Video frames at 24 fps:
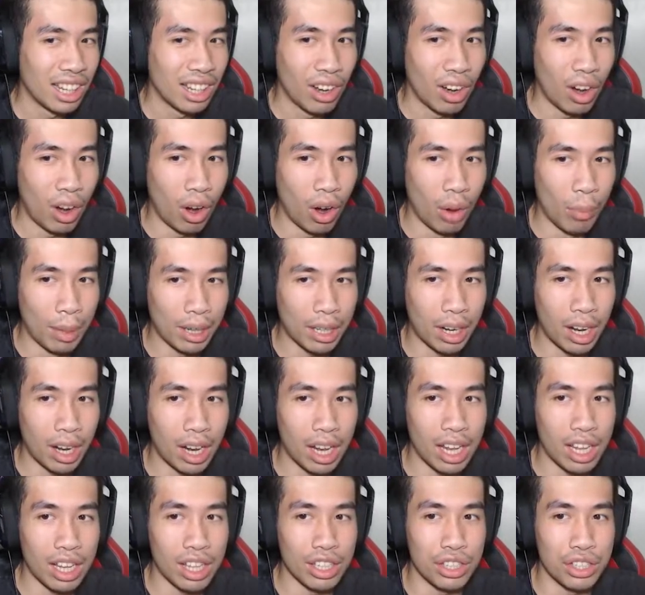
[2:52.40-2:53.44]
oh my god,
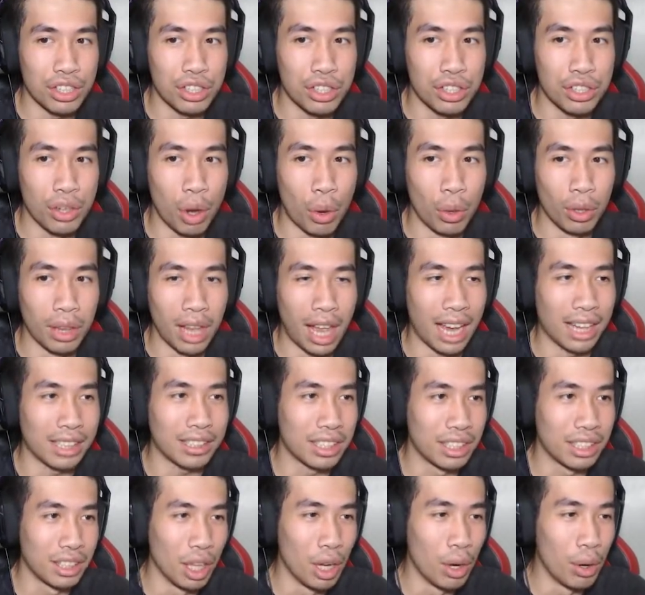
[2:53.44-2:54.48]
it is so
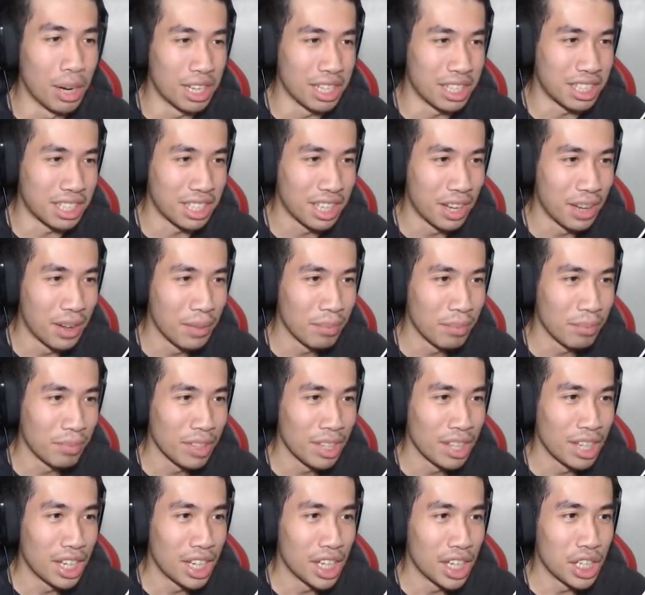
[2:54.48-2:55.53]
laggy. Lewis!
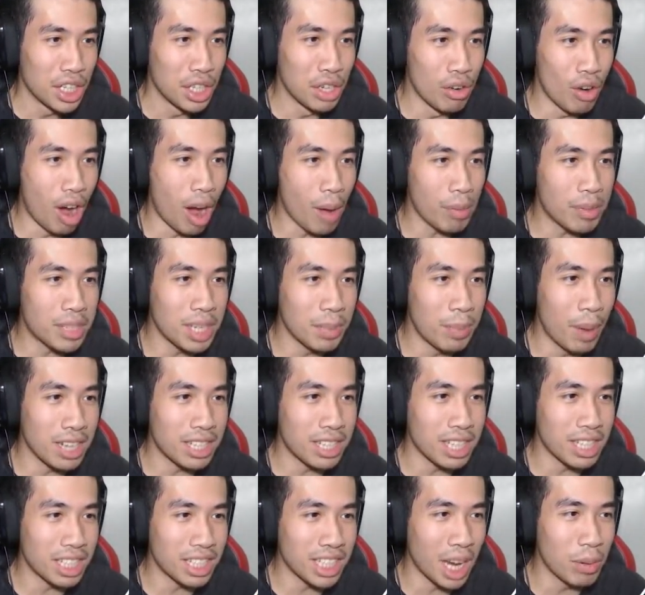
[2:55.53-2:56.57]
You optimized
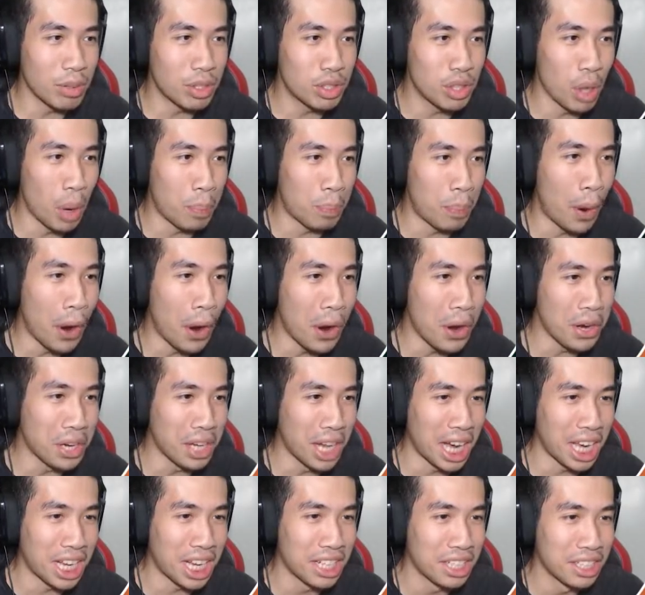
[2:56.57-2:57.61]
this game so
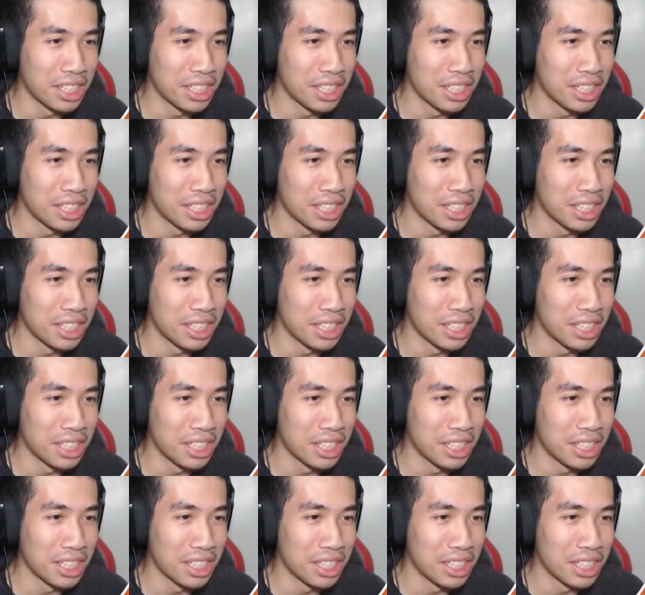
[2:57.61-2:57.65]
poorly!